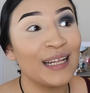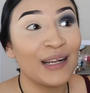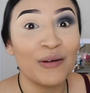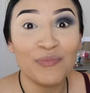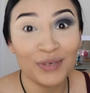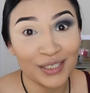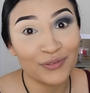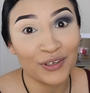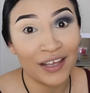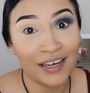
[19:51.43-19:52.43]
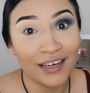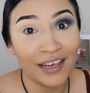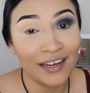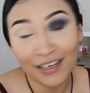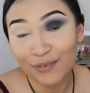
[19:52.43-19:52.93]
like I'm booked for that
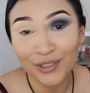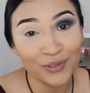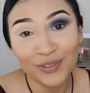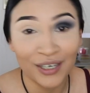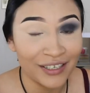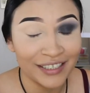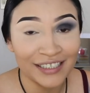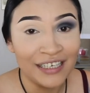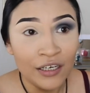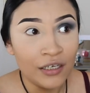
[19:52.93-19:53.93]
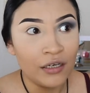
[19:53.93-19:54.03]
day. Like I'm so sorry.